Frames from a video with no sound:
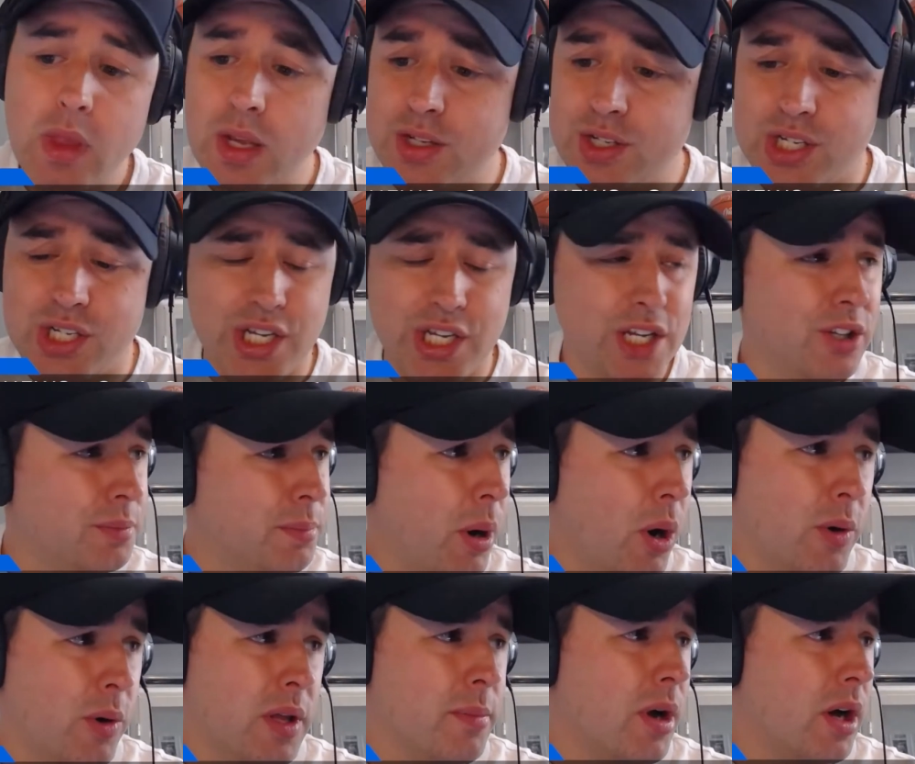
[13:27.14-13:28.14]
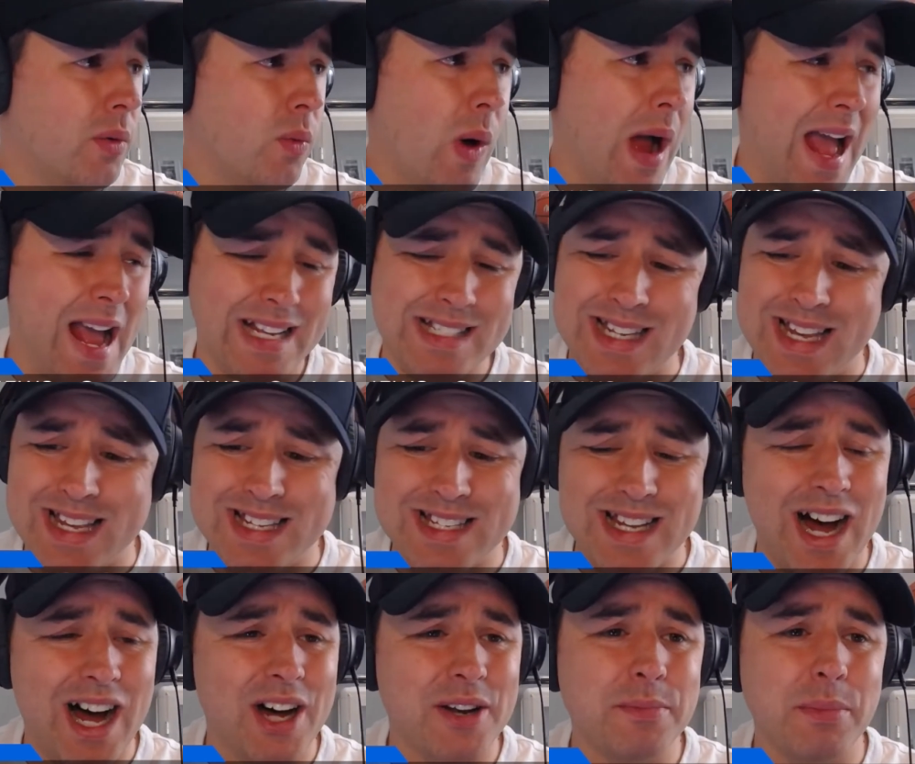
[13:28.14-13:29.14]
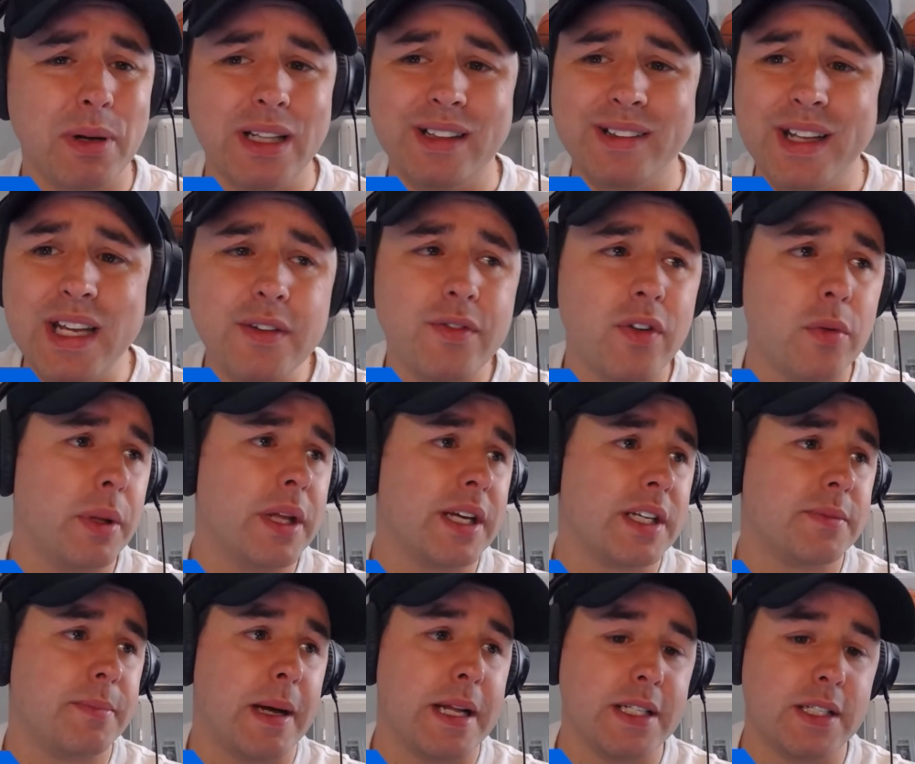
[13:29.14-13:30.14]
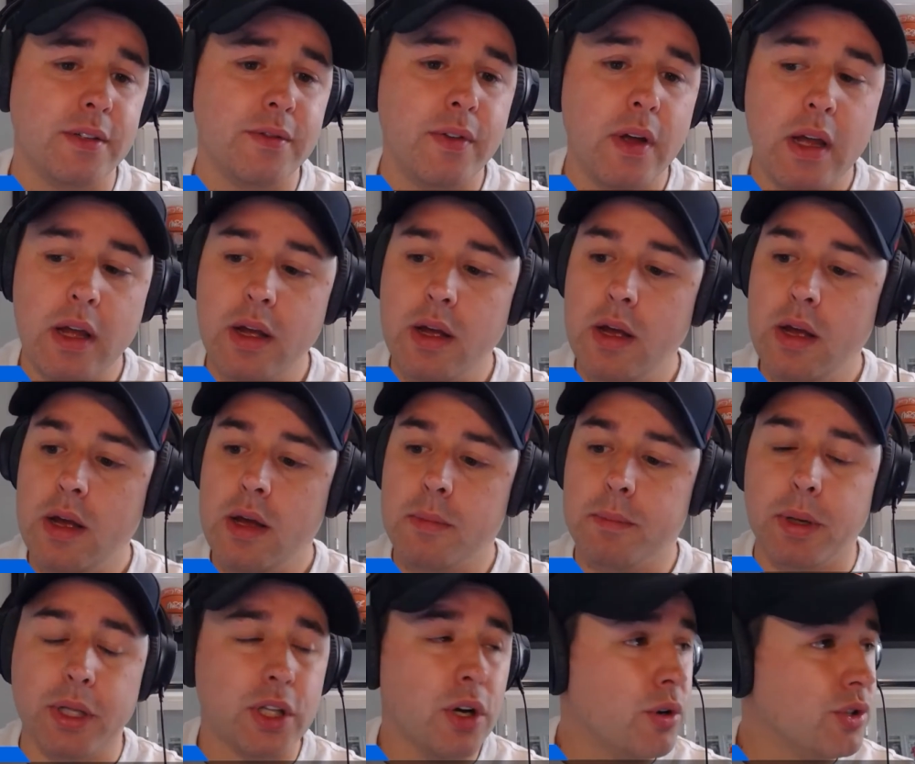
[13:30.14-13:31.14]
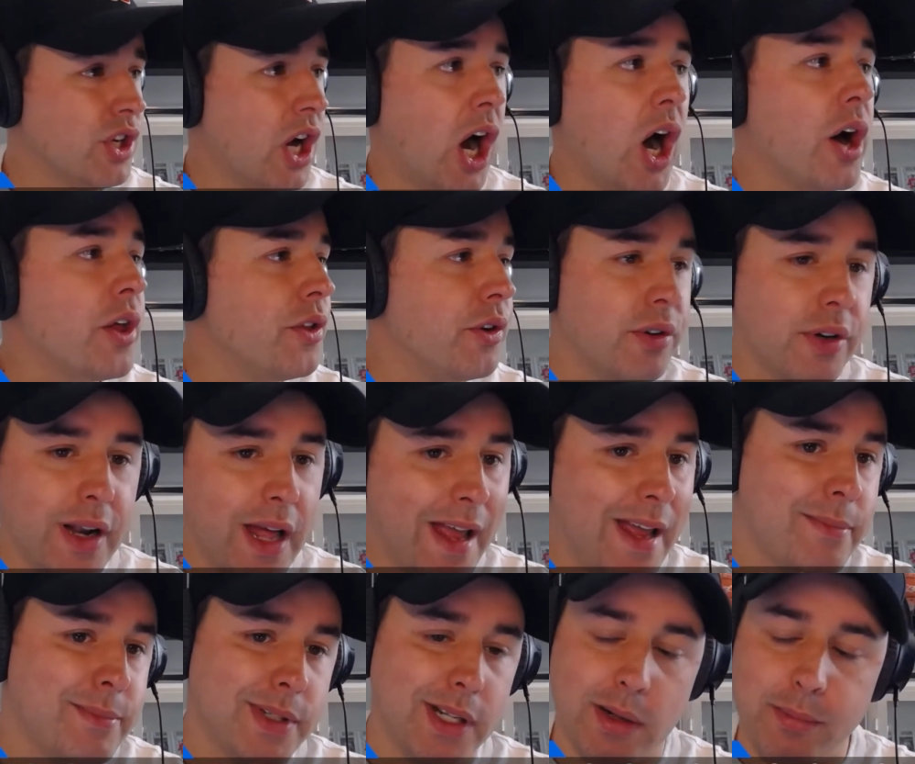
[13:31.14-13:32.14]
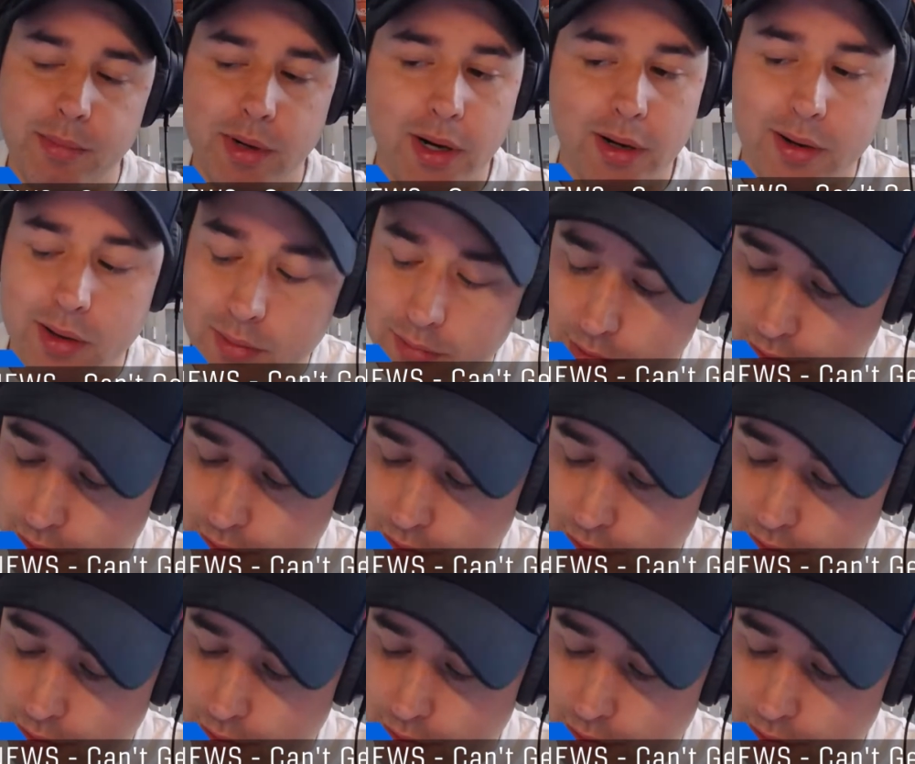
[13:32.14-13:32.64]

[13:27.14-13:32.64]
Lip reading: Sealed Pokemon wax is unbelievably expensive, but those other names that I'm not going